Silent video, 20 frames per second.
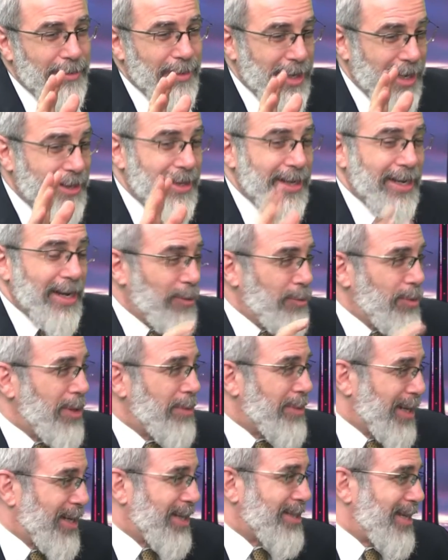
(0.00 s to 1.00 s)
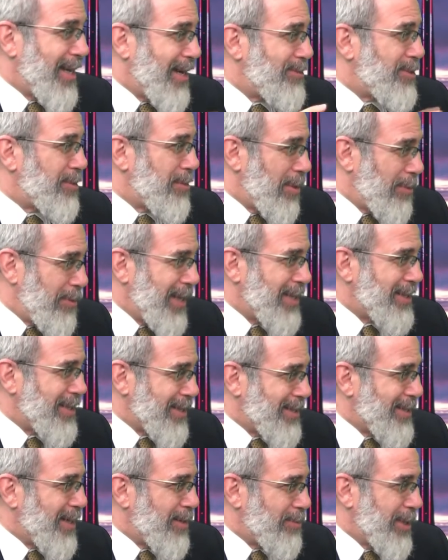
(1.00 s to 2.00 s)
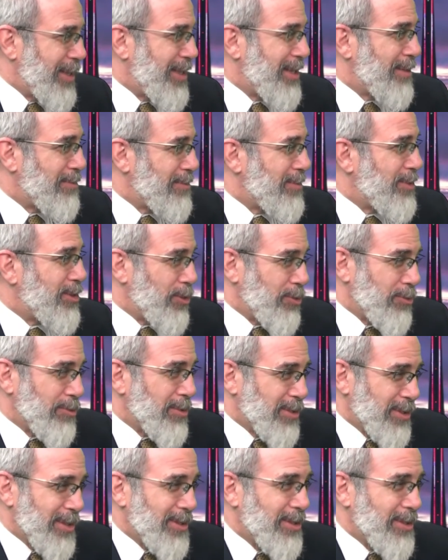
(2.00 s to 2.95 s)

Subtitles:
and I think I will, because I have some amazing Talmidim students,